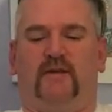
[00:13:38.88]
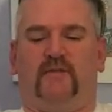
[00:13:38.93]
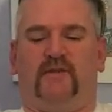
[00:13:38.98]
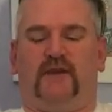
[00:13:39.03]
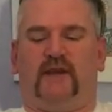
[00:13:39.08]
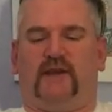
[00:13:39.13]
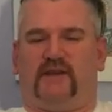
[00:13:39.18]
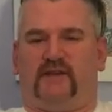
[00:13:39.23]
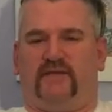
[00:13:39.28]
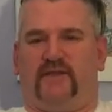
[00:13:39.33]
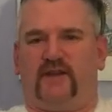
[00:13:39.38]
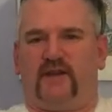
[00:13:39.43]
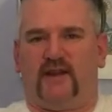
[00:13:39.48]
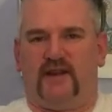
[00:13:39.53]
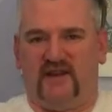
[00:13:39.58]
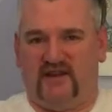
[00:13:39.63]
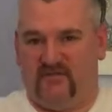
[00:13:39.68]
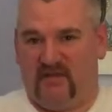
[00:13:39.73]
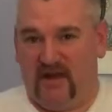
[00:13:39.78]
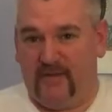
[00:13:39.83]
Yes, if you'd
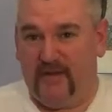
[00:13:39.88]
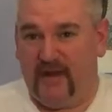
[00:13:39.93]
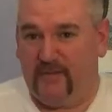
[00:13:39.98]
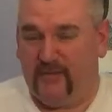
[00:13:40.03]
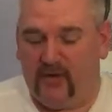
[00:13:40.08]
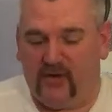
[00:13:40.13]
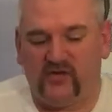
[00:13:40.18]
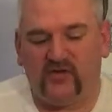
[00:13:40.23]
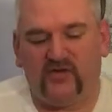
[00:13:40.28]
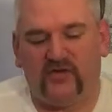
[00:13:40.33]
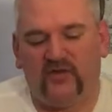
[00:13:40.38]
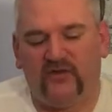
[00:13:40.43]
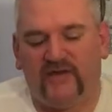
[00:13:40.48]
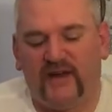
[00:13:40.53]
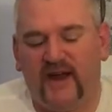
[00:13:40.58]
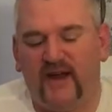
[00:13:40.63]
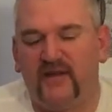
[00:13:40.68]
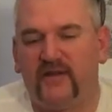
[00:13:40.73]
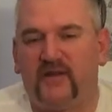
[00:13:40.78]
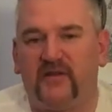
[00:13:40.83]
like to buy me a bottle of
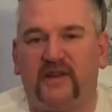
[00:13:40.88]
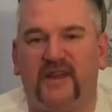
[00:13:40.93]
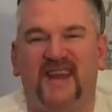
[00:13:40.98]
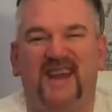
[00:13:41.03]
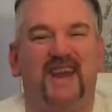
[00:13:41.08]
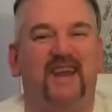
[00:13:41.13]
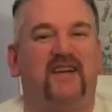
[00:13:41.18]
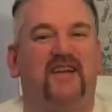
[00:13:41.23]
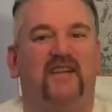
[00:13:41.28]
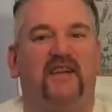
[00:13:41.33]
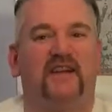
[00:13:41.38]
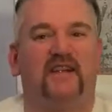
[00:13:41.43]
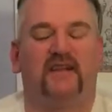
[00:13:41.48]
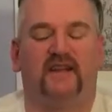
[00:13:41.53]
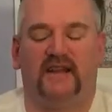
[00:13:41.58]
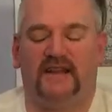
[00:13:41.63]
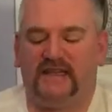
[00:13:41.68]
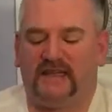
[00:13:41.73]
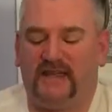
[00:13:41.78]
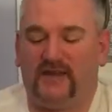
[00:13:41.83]
either the Aerolite
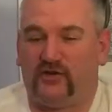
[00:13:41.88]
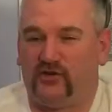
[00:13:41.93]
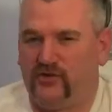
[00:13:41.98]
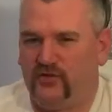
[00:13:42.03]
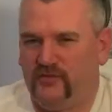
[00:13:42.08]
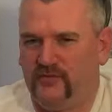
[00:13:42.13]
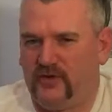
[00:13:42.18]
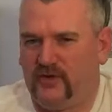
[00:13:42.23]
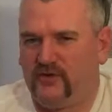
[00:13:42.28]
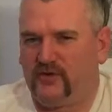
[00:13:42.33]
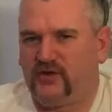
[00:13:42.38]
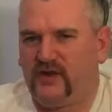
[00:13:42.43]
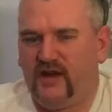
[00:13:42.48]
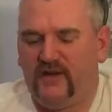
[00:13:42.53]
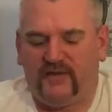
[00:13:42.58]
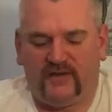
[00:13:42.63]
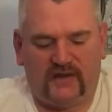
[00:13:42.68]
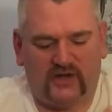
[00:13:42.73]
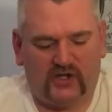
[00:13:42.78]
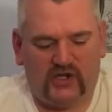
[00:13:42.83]
Lyndsay, there's 2 bottles
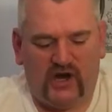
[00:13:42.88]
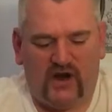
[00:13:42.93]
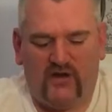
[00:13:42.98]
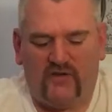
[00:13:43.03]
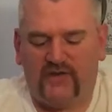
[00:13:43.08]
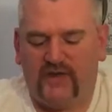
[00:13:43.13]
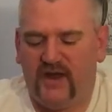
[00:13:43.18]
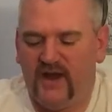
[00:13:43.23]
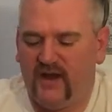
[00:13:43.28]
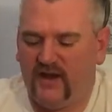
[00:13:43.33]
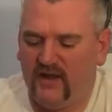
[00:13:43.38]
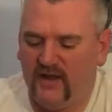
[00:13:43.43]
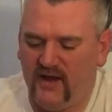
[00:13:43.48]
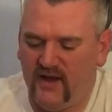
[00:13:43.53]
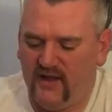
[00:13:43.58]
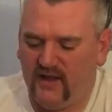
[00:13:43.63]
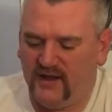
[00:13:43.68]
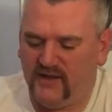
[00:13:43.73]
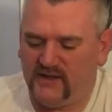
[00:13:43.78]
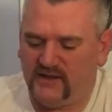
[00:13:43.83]
left on the shelf, the Aerolite
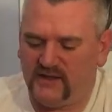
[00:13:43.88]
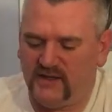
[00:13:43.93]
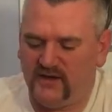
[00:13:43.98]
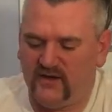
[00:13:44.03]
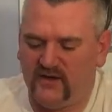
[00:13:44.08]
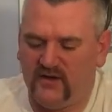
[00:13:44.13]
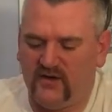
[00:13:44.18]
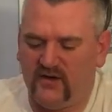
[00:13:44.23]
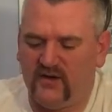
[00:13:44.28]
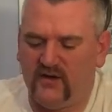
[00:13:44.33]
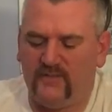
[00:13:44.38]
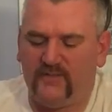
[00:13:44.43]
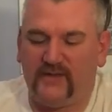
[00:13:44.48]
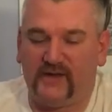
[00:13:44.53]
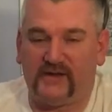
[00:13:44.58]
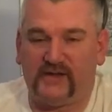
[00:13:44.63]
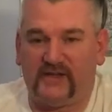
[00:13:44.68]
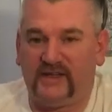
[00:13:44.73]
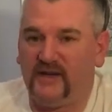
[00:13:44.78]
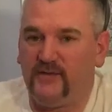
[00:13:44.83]
Lyndsay or the
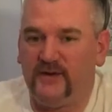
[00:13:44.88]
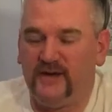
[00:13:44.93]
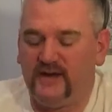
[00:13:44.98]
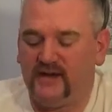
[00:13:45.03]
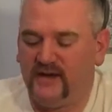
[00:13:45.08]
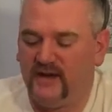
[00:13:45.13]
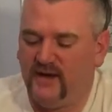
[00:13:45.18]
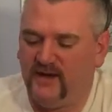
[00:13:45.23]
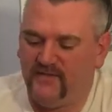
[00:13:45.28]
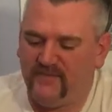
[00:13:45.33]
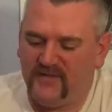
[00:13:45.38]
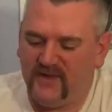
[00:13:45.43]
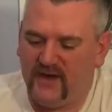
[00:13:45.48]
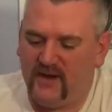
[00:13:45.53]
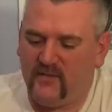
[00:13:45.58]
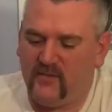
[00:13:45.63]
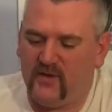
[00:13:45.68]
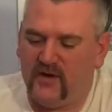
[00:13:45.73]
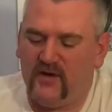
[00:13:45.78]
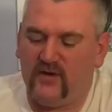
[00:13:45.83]
Seaweed,
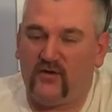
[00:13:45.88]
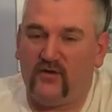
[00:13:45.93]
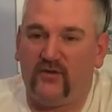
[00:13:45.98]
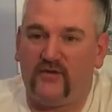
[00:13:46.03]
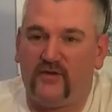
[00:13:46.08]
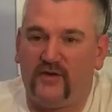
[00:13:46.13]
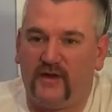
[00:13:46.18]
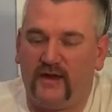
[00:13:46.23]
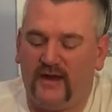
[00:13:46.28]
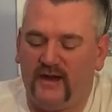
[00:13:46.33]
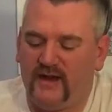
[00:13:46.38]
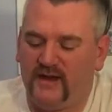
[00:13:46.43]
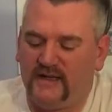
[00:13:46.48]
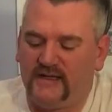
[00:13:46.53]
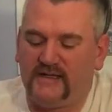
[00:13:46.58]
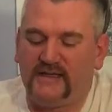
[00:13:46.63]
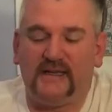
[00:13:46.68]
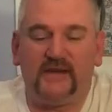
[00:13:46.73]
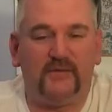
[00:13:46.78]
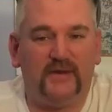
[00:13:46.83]
I'm going to go for the
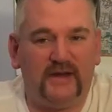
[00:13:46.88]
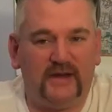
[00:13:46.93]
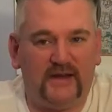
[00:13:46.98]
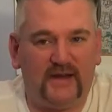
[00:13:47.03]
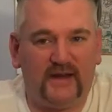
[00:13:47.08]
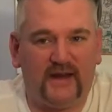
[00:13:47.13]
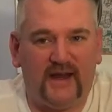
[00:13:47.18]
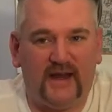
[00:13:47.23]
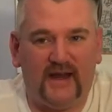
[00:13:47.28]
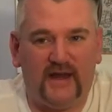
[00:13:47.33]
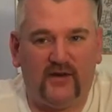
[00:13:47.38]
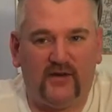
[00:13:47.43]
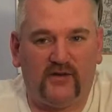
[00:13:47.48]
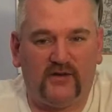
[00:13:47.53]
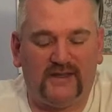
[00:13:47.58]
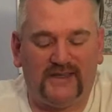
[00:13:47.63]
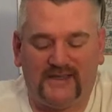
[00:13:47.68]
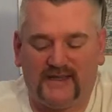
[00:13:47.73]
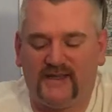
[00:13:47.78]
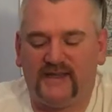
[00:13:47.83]
Seaweed
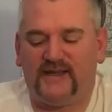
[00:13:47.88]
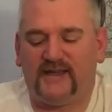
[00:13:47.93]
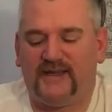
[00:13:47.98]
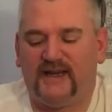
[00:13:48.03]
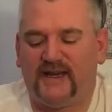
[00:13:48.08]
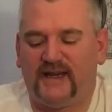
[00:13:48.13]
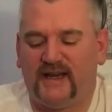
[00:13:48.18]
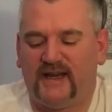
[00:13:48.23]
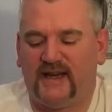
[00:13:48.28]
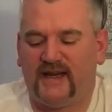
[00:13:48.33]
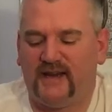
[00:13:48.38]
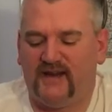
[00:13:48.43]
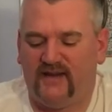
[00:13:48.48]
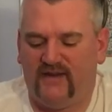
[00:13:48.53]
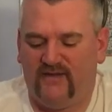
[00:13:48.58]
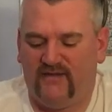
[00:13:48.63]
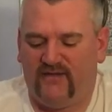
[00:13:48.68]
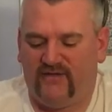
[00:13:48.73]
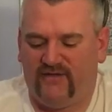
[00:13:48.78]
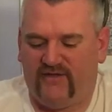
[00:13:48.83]
Aeons Digging
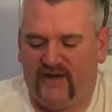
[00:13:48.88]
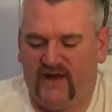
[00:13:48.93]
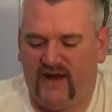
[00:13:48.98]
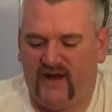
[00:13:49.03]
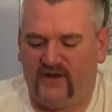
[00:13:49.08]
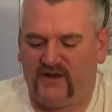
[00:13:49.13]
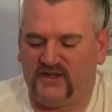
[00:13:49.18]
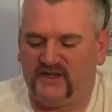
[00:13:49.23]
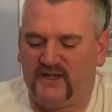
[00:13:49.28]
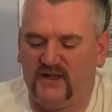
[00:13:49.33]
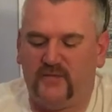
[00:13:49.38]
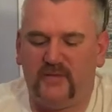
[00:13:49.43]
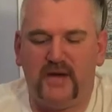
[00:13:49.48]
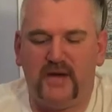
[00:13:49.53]
and Fire. Just a little